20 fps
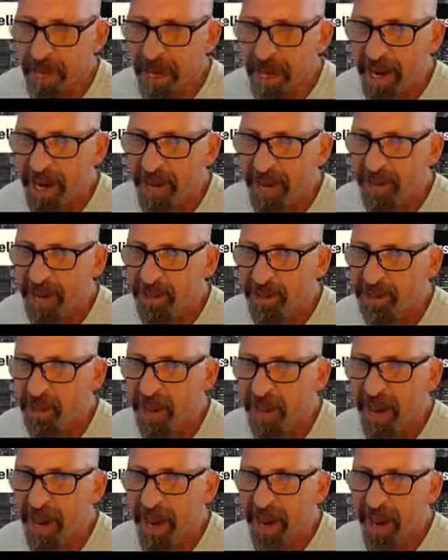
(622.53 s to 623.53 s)
Yeah, that's right,
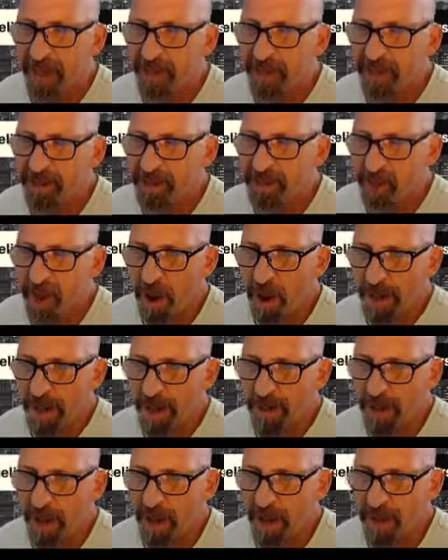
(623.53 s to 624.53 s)
Evan. That's right.
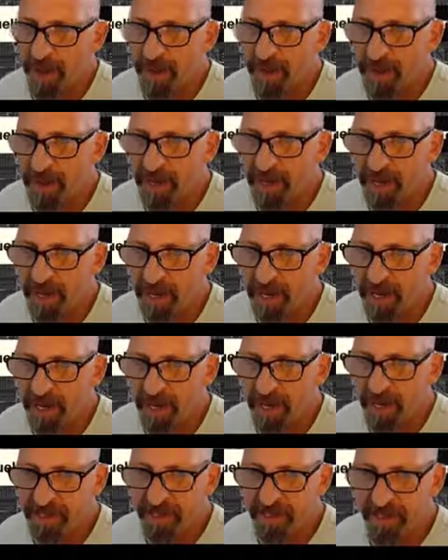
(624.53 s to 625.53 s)

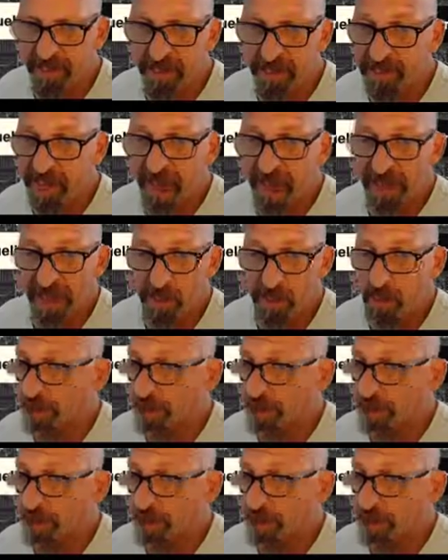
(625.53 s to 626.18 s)
That's exactly what